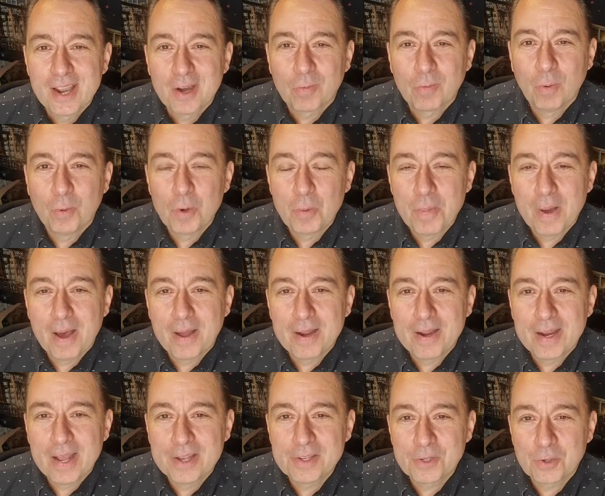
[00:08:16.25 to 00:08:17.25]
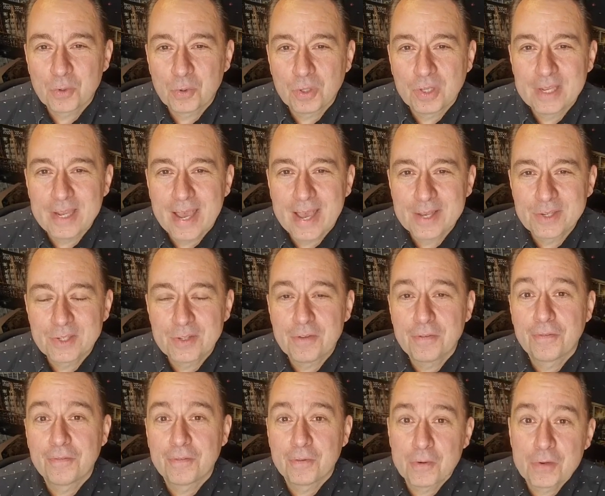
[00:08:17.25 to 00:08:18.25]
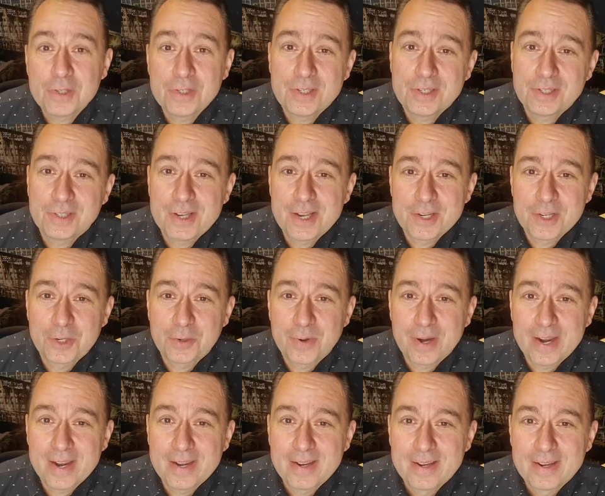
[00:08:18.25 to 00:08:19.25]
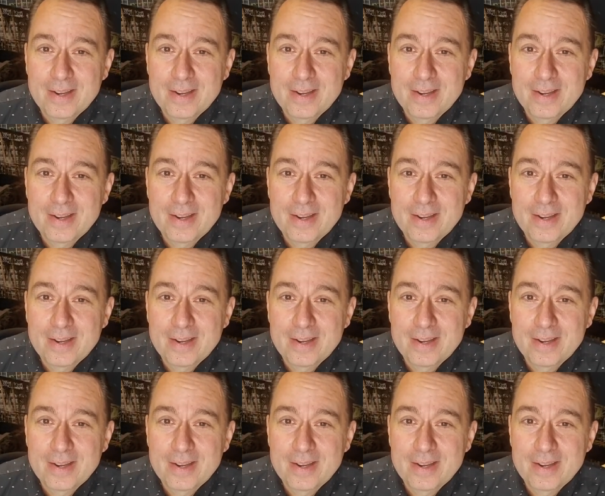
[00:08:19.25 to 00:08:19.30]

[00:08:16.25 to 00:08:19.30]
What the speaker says: wrote about it as early as the 1st century.